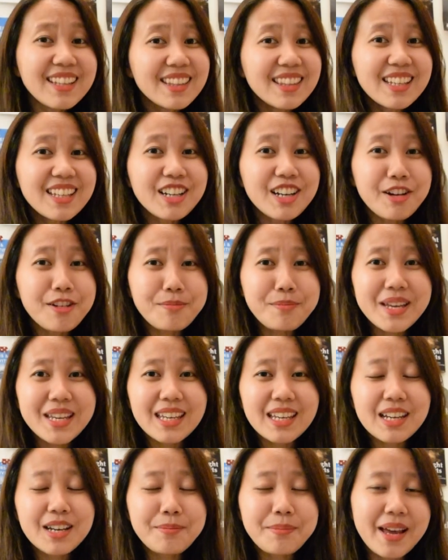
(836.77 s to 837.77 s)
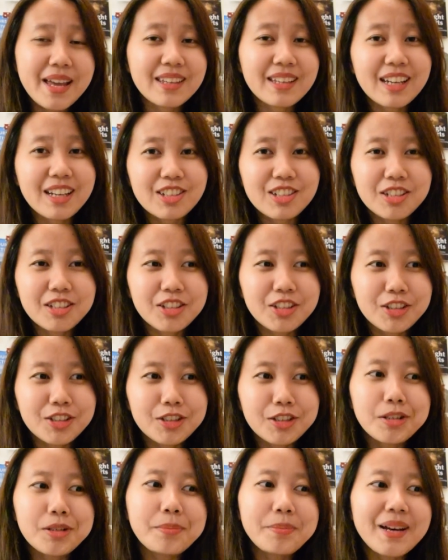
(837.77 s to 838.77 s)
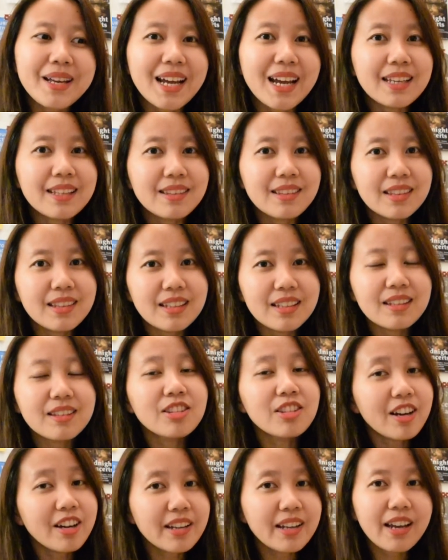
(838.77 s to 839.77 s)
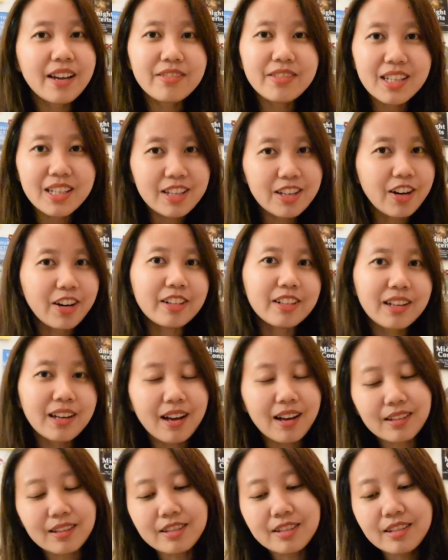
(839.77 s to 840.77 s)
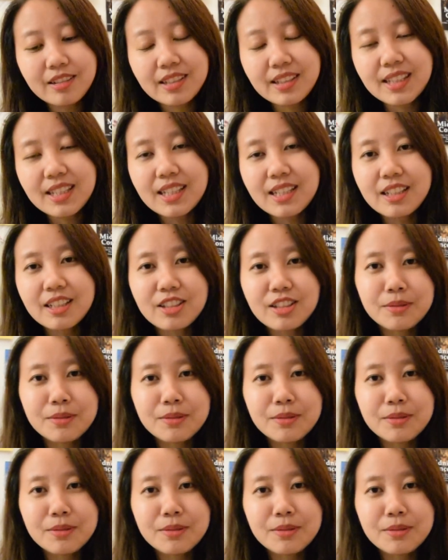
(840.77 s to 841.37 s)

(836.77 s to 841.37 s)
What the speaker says: think of making a pancake turtle, but I did not have the yarn colors needed to